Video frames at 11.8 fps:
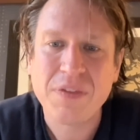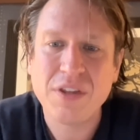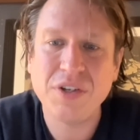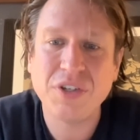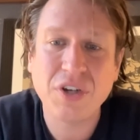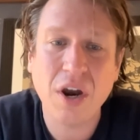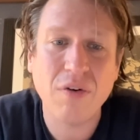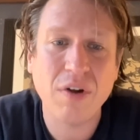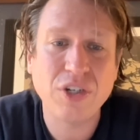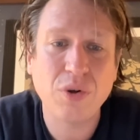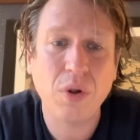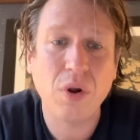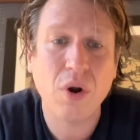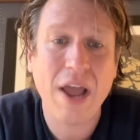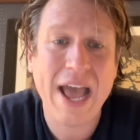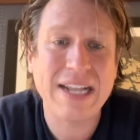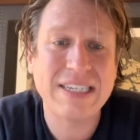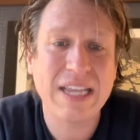to start Ritual or
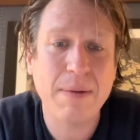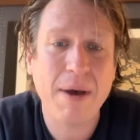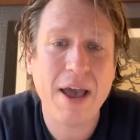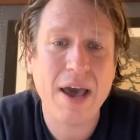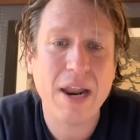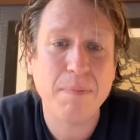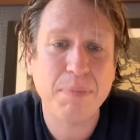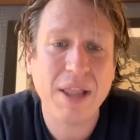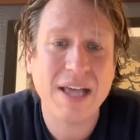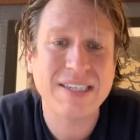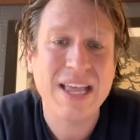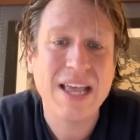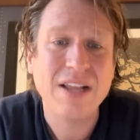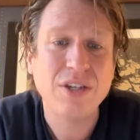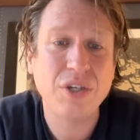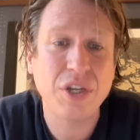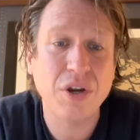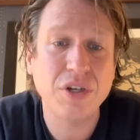add Symbiotic Plus
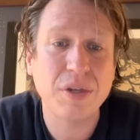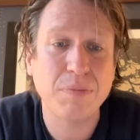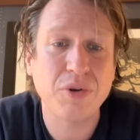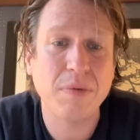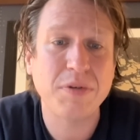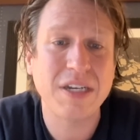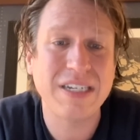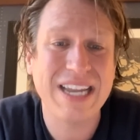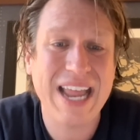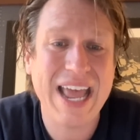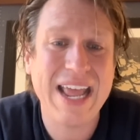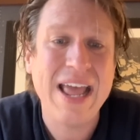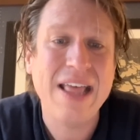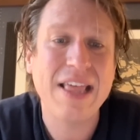to your subscription today.